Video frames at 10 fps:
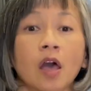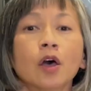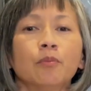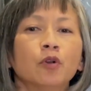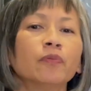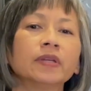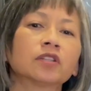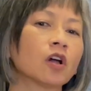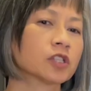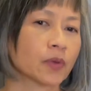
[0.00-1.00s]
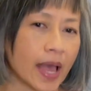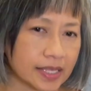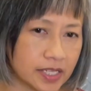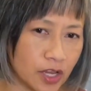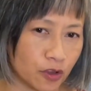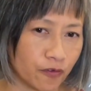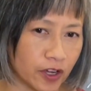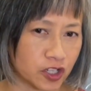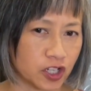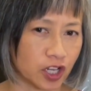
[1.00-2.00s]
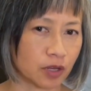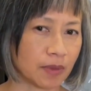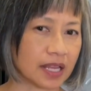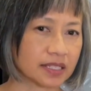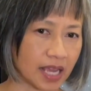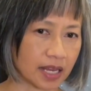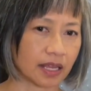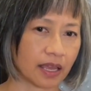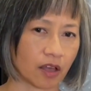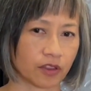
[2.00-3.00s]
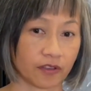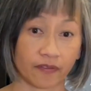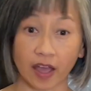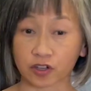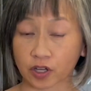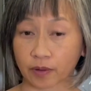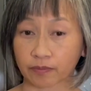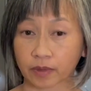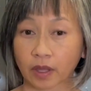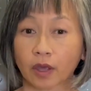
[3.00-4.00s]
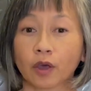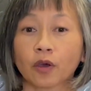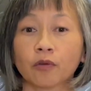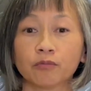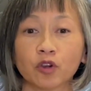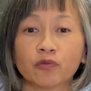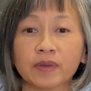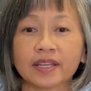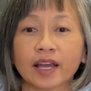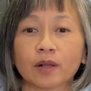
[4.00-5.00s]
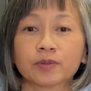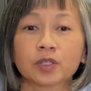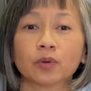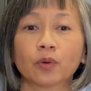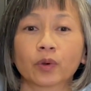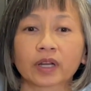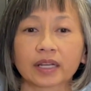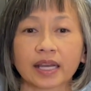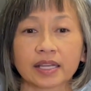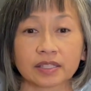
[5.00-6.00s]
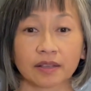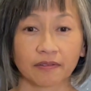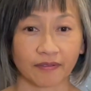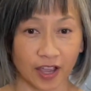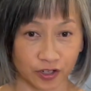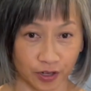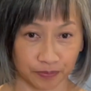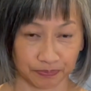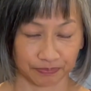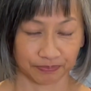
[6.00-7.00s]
Movement also has another function in maintaining healthy fascia. Movement helps to organize fascia.